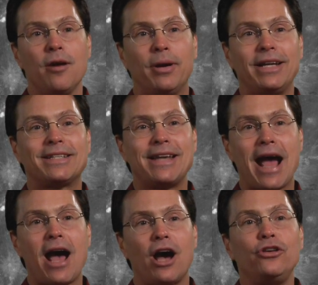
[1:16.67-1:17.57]
But it's
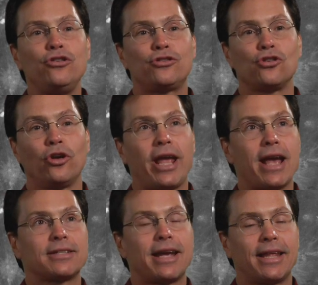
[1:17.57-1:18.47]
not a neutral
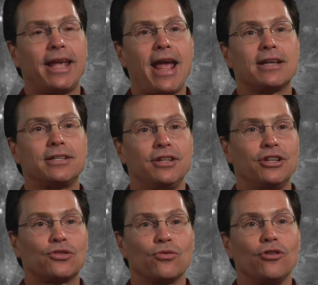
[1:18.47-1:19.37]
gas like the gas in
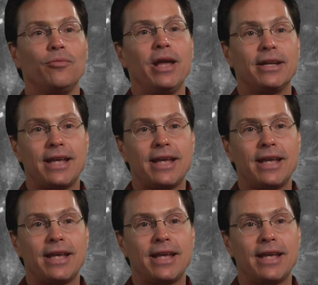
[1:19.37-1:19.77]
this room.